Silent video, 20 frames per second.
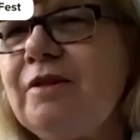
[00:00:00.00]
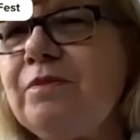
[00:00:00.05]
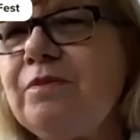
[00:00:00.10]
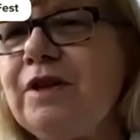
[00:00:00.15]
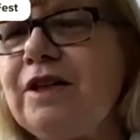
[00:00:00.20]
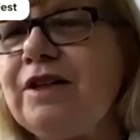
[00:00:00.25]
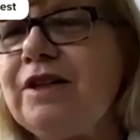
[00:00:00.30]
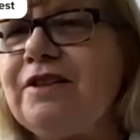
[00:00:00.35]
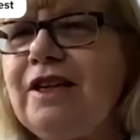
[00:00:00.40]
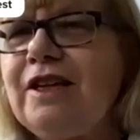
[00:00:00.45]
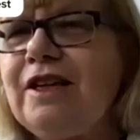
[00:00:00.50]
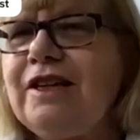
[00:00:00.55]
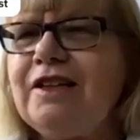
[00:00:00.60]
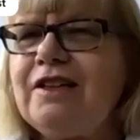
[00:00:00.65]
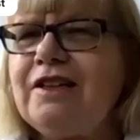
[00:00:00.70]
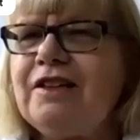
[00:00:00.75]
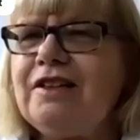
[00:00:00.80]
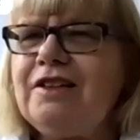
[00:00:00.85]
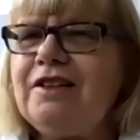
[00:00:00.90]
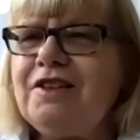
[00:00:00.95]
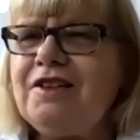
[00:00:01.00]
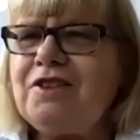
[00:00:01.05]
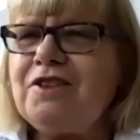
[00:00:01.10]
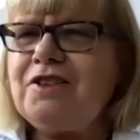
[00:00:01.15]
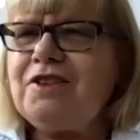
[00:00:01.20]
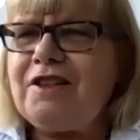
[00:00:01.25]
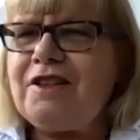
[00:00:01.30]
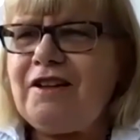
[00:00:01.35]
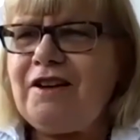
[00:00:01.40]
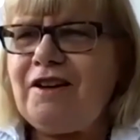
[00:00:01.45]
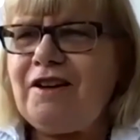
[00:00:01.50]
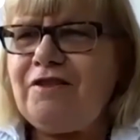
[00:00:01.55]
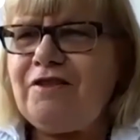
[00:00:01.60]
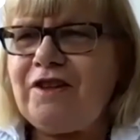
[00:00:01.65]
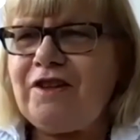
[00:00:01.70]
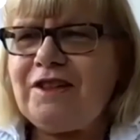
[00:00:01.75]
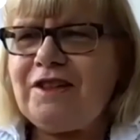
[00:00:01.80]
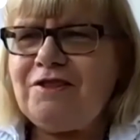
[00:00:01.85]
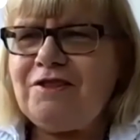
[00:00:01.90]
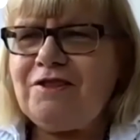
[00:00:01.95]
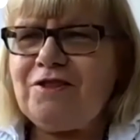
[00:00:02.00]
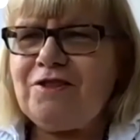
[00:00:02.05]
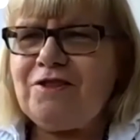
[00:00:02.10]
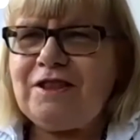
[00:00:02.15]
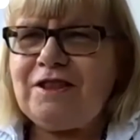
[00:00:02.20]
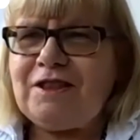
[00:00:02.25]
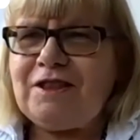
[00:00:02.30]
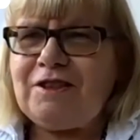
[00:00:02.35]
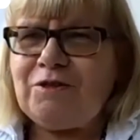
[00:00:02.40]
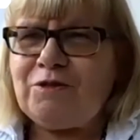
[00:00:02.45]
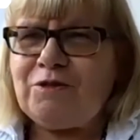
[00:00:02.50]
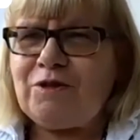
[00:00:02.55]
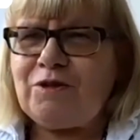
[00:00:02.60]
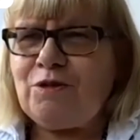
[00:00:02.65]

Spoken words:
but yes, I've actually